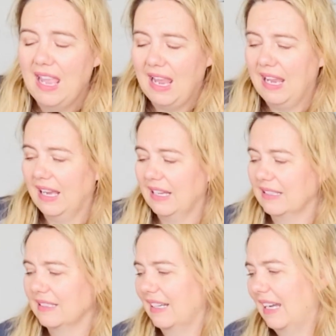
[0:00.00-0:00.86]

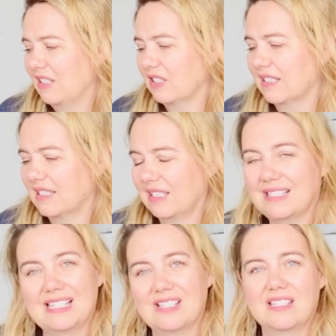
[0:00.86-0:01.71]
And I just,
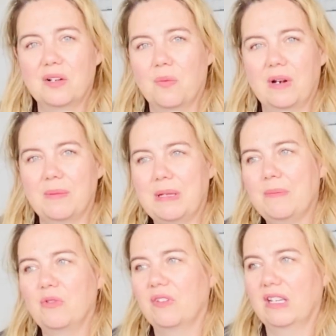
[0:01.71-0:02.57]
because I just didn't want to be
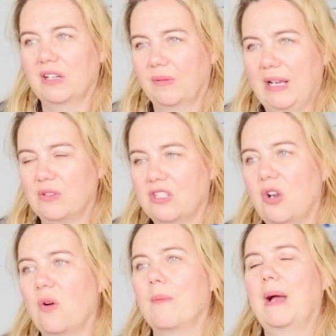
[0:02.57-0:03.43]
moving it around.
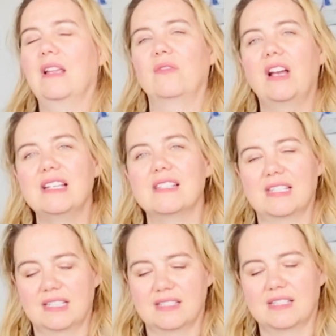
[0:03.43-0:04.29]
So my advice
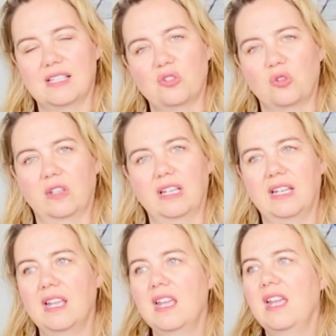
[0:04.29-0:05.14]
is
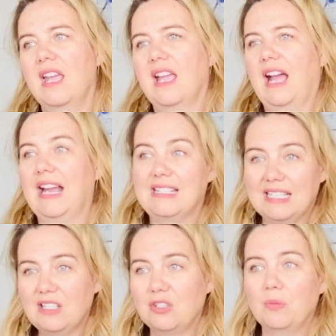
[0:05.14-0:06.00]
essentially, I
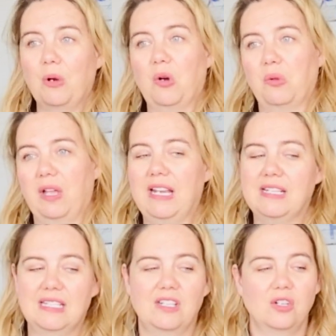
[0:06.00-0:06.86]
did do both. I
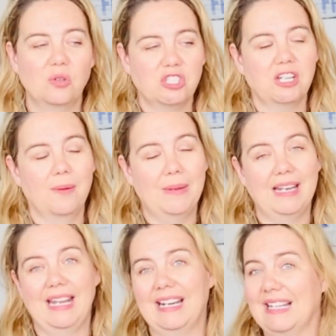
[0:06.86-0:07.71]
did no
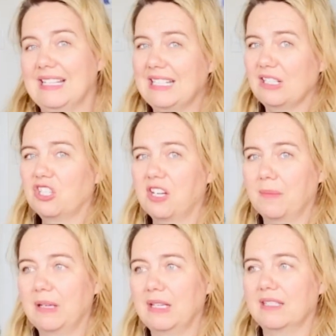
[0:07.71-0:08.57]
shipment and I did a
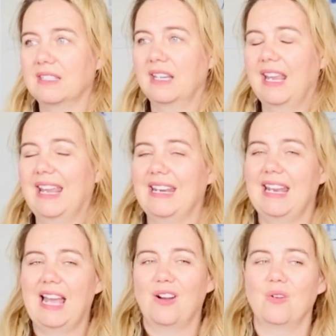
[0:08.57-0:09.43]
shipment. And
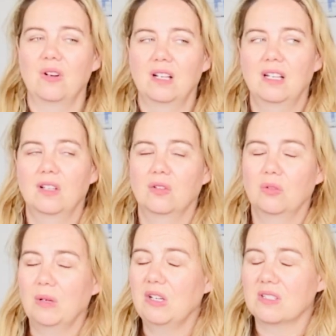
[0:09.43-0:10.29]
now
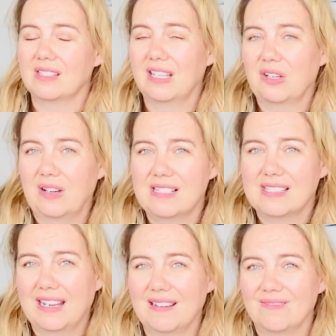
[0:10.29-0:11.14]
three years later, I'd
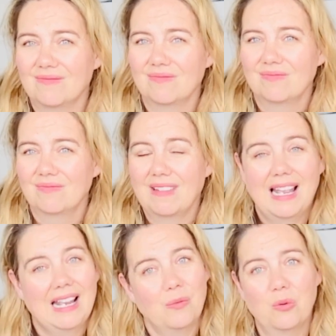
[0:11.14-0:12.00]
say
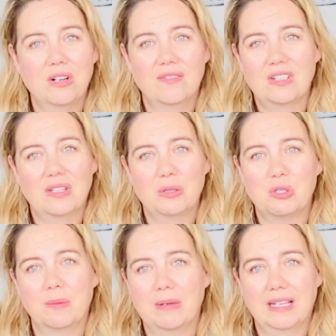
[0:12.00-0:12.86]
I wouldn't have done the
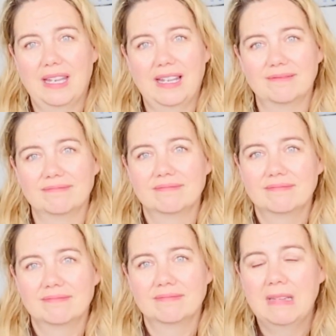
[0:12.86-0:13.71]
shipment again.
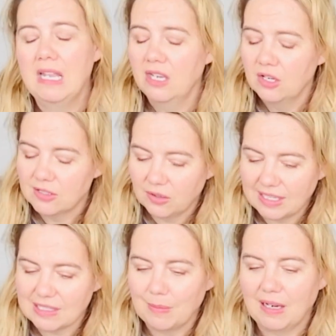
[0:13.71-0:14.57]
So
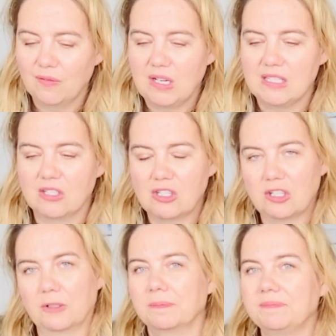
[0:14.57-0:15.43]
that's my advice to
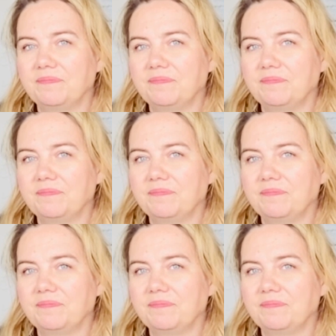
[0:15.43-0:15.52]
you.